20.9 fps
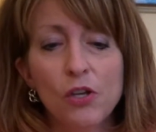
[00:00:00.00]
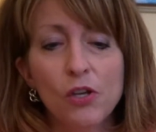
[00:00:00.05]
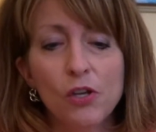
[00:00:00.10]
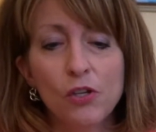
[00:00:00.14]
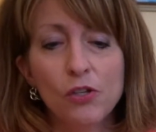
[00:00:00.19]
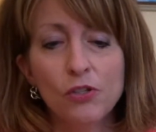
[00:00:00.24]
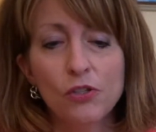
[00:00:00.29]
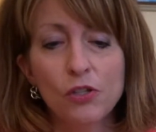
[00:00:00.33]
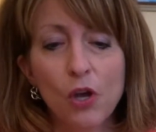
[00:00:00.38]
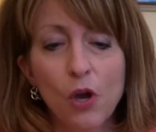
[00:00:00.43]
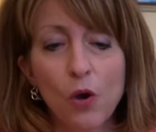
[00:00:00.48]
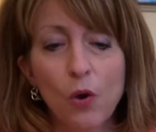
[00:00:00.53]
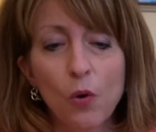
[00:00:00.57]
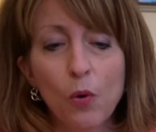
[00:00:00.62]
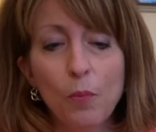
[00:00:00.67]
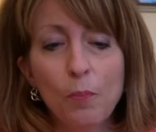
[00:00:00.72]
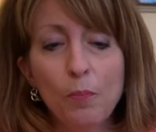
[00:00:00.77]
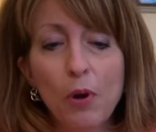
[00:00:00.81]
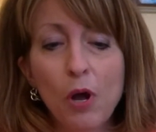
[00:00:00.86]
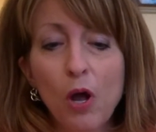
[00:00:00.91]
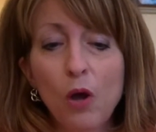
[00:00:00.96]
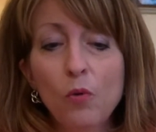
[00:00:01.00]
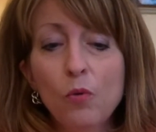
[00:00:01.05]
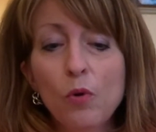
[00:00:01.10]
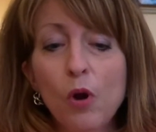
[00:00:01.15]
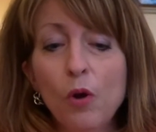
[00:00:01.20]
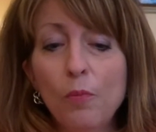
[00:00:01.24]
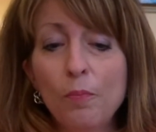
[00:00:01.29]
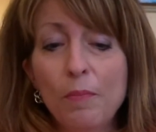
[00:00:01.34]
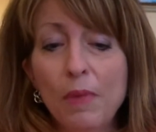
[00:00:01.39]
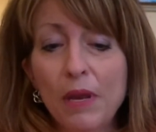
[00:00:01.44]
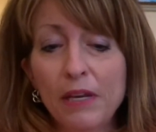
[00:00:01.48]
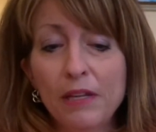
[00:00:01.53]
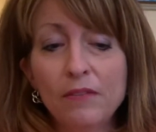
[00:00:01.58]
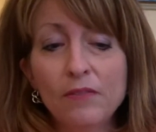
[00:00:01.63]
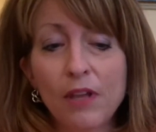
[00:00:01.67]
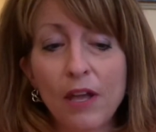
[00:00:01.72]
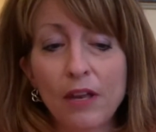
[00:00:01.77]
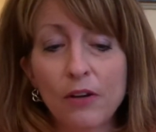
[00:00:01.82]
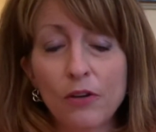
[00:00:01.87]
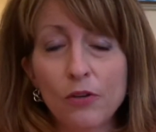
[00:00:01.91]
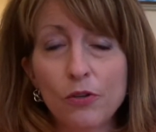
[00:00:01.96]
So Paul wrote many
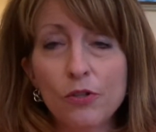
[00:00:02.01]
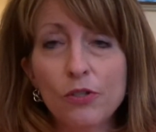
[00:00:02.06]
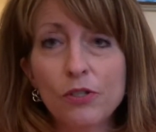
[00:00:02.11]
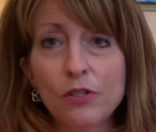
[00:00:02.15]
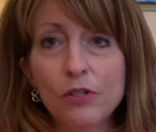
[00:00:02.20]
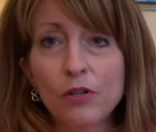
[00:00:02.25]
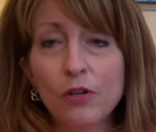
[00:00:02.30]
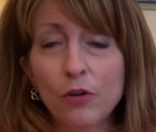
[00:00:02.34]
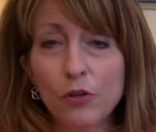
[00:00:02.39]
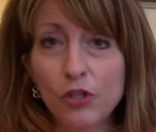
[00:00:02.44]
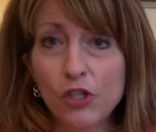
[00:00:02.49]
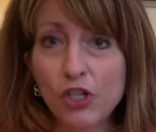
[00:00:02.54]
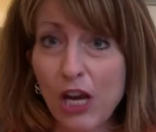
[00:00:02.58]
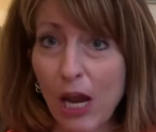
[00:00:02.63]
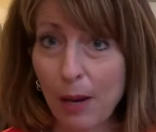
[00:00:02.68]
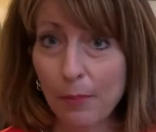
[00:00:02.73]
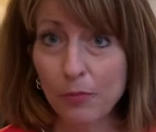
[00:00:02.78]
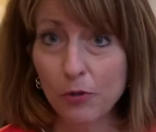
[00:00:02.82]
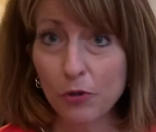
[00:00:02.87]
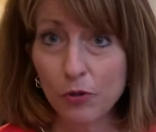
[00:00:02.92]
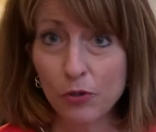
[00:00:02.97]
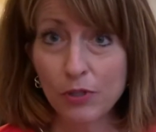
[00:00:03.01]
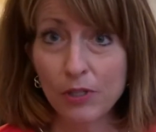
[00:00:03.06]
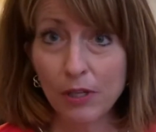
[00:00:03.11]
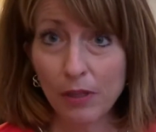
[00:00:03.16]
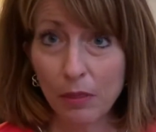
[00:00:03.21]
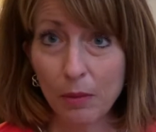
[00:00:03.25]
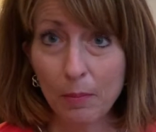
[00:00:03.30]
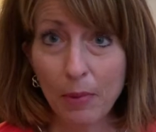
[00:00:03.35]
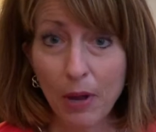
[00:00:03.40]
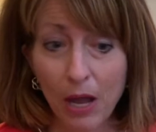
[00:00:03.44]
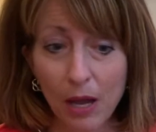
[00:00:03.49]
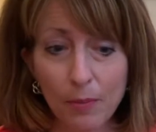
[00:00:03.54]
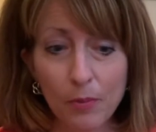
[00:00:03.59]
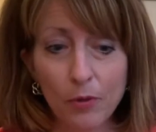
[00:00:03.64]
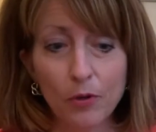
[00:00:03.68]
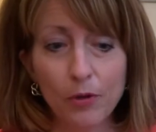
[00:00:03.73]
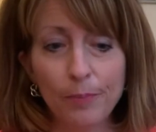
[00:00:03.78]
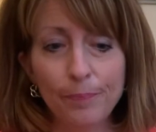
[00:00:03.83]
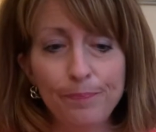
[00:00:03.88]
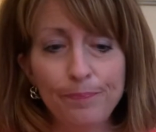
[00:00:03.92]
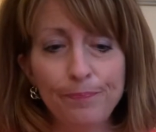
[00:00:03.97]
letters or chapters in the
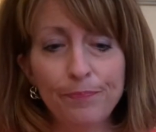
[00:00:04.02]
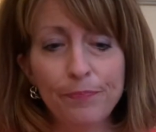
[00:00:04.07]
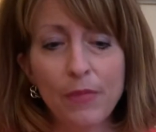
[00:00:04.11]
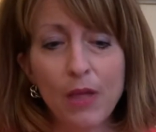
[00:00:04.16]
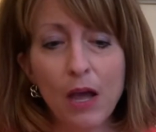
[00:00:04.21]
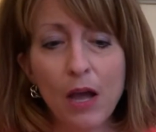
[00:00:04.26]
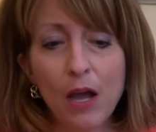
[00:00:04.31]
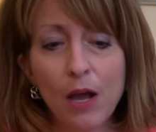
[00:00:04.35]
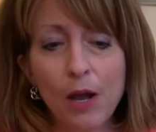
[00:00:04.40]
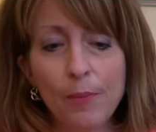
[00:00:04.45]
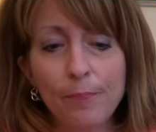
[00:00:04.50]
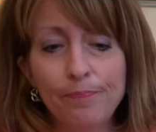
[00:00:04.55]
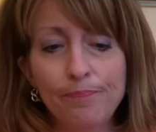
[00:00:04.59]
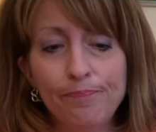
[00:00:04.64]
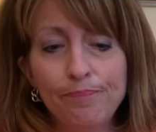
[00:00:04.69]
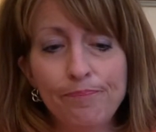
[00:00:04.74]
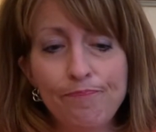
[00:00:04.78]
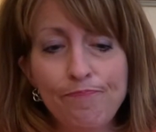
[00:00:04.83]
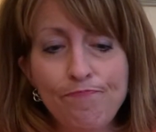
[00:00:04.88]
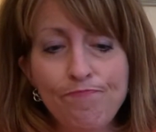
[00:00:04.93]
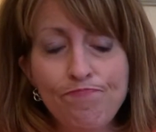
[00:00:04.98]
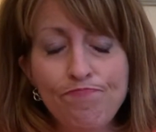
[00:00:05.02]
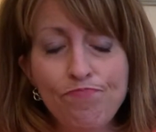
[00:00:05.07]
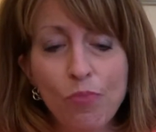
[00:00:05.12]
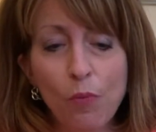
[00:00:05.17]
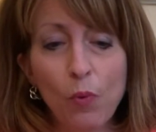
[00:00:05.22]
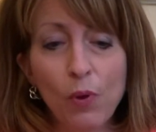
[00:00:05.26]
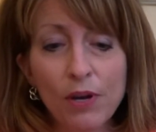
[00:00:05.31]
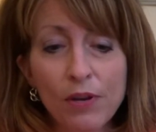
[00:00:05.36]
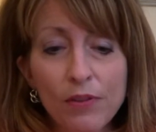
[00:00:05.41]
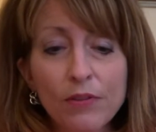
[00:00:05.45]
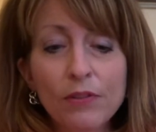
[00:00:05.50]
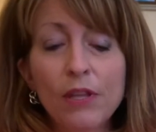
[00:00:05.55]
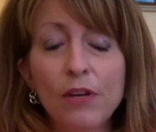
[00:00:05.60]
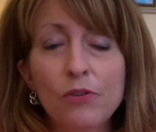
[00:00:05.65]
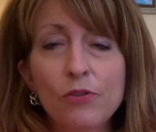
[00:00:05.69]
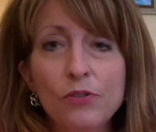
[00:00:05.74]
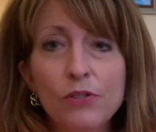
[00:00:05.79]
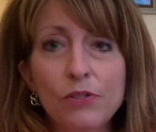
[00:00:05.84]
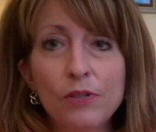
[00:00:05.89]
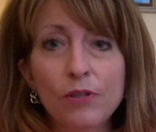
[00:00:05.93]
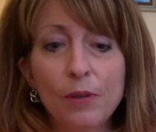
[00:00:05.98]
Bible. One of the
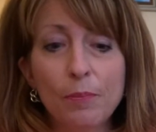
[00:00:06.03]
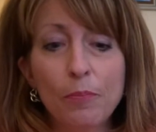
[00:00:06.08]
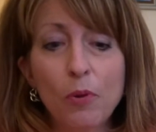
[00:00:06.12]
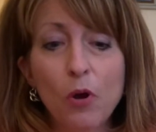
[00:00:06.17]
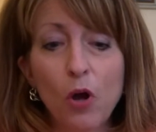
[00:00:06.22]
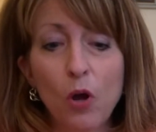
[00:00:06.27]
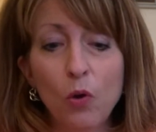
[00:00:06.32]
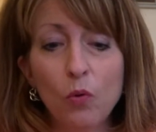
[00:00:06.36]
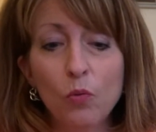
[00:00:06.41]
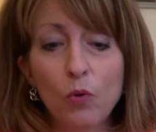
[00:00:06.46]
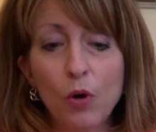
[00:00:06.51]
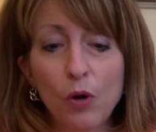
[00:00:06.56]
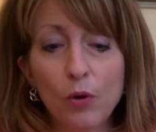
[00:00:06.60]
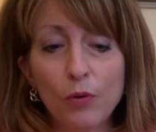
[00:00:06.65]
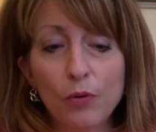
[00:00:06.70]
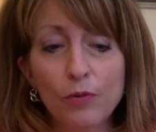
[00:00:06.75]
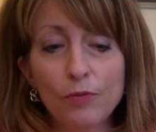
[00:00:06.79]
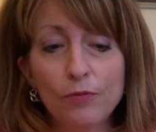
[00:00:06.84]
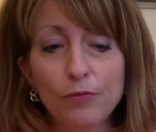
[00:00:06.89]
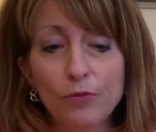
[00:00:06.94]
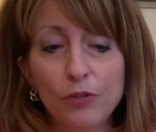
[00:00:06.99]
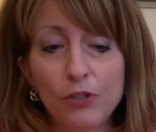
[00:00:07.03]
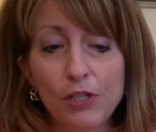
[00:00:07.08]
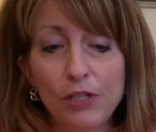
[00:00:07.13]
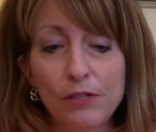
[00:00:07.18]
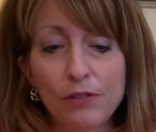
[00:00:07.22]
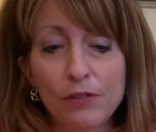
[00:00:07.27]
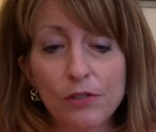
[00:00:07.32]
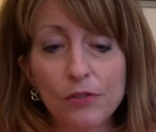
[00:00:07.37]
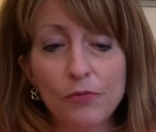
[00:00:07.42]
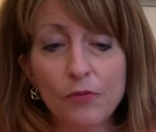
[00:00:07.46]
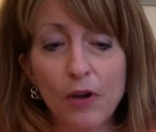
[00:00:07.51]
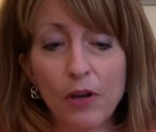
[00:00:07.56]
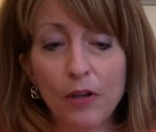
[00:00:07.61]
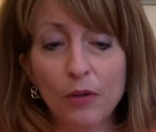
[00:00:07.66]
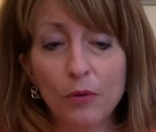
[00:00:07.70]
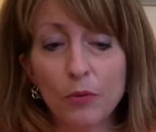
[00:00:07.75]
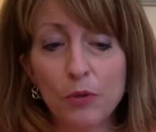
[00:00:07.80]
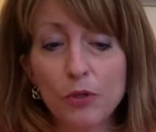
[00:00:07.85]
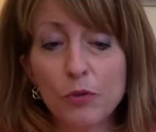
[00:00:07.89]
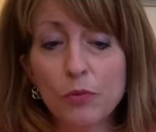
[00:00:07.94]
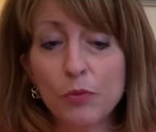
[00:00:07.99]
letters that Paul wrote for Jesus'
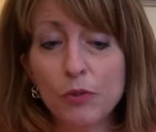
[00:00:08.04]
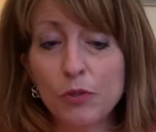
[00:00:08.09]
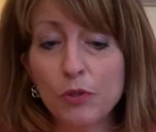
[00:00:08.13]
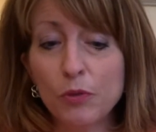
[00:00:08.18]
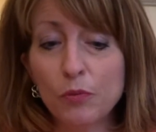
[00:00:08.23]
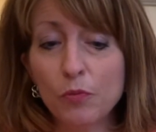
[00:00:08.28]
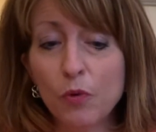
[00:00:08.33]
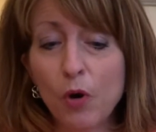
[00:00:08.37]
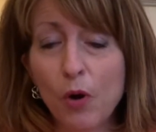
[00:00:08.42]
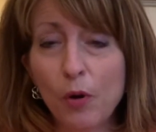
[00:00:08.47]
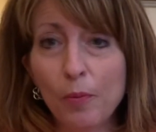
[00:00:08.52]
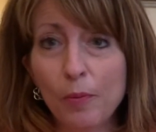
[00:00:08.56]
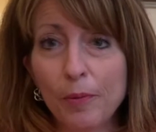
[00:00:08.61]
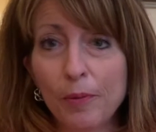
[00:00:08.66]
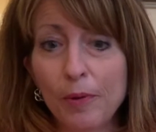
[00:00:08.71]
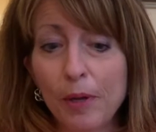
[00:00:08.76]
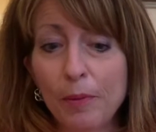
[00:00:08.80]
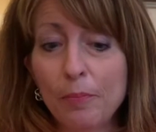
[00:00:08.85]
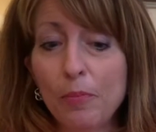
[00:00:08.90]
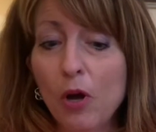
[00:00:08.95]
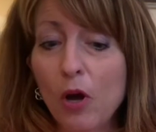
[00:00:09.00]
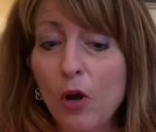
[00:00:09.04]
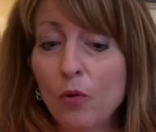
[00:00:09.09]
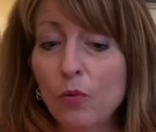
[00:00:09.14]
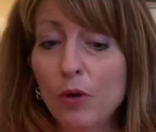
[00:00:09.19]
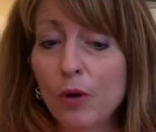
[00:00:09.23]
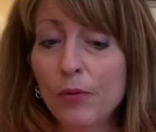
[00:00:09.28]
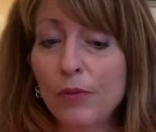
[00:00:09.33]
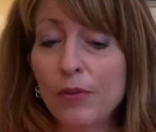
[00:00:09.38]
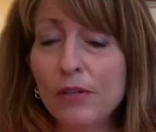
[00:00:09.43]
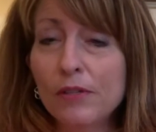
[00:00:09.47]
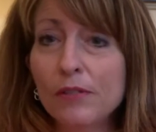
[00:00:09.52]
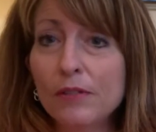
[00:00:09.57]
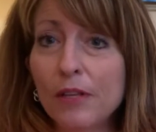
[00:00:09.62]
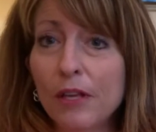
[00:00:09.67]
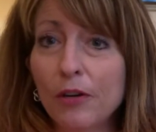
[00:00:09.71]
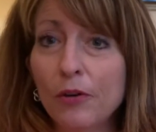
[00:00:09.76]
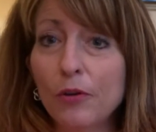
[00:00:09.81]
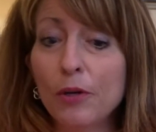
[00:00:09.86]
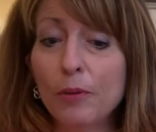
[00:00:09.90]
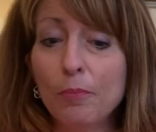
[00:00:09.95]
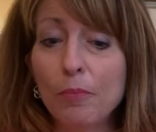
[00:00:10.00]
followers was in Rome, and Paul wrote this
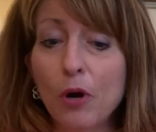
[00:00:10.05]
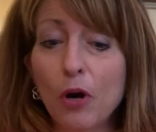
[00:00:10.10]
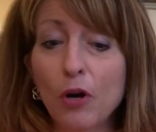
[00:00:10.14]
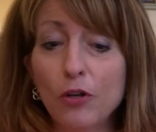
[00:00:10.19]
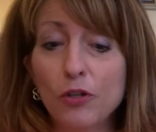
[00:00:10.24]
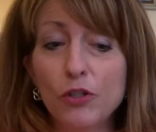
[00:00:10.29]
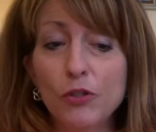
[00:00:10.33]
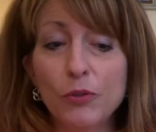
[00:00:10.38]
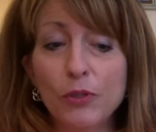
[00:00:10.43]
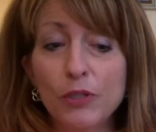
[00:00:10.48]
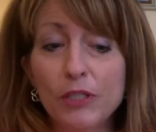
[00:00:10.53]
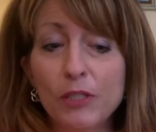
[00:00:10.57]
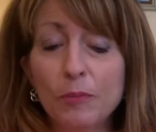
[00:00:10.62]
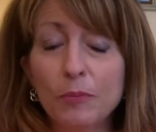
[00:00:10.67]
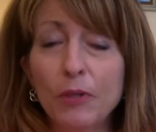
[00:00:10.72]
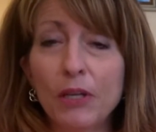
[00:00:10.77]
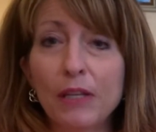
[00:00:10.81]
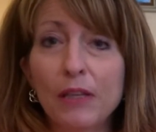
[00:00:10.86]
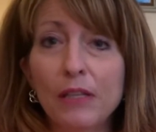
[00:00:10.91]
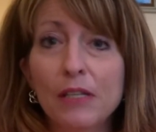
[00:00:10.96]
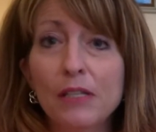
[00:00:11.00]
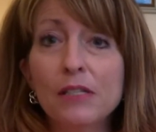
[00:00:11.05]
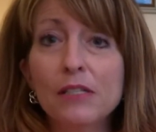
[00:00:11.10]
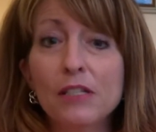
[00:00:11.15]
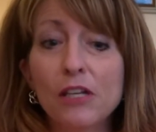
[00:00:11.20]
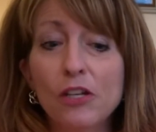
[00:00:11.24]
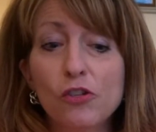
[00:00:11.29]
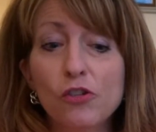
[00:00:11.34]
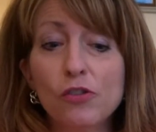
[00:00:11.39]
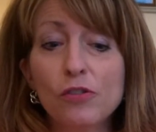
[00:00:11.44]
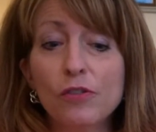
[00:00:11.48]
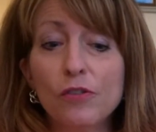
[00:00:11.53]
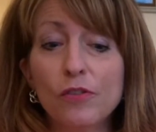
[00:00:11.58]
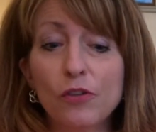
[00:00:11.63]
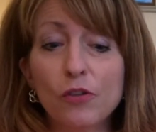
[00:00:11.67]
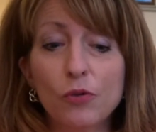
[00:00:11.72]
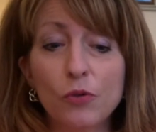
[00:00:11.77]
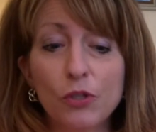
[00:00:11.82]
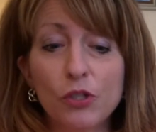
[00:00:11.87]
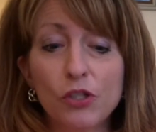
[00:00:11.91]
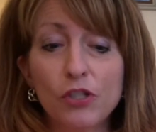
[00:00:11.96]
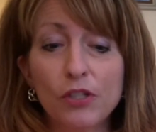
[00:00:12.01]
letter in part to explain the essentials of the
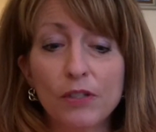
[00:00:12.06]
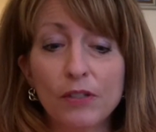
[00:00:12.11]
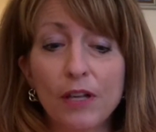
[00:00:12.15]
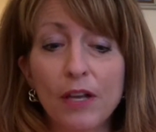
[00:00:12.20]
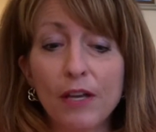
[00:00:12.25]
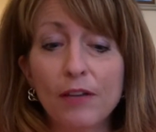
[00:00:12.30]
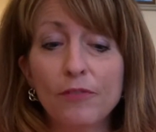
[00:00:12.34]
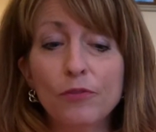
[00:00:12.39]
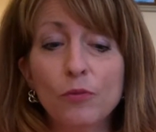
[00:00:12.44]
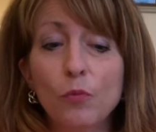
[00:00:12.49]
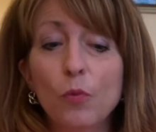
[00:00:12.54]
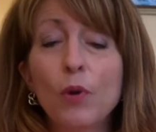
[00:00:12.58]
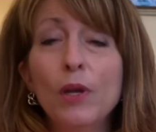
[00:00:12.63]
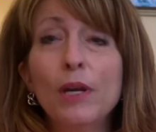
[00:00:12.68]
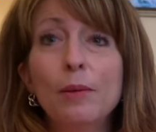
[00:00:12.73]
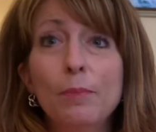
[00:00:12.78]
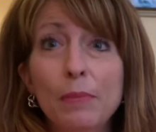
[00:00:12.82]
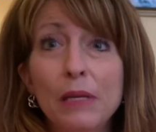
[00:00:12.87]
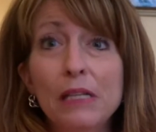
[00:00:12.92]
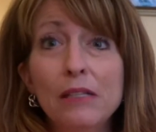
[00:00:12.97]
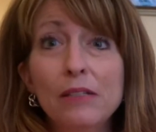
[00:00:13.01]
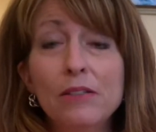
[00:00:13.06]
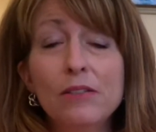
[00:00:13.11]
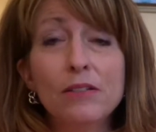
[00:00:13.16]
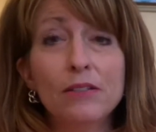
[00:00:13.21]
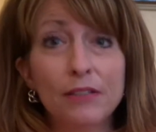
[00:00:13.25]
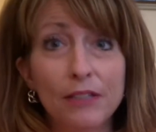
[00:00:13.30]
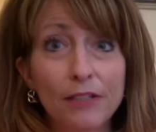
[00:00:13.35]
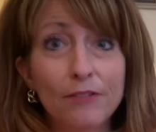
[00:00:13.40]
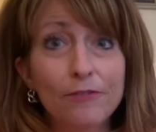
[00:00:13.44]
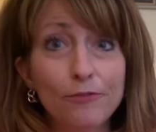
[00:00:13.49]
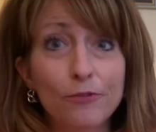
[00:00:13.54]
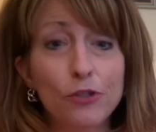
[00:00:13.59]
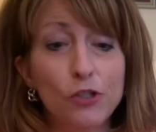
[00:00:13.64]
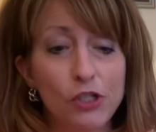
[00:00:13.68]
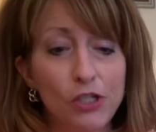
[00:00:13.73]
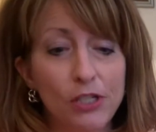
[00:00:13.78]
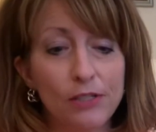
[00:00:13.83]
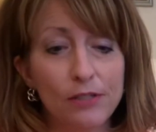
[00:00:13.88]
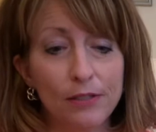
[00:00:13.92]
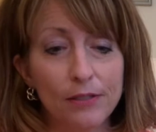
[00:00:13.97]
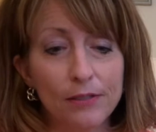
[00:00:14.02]
Christian life and what it means to live for
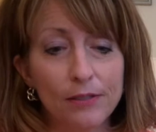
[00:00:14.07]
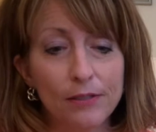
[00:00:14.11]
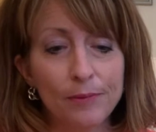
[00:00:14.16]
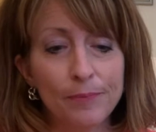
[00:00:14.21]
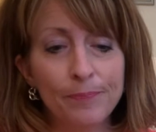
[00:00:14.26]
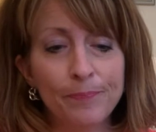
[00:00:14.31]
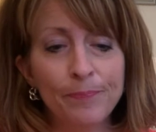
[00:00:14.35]
Jesus.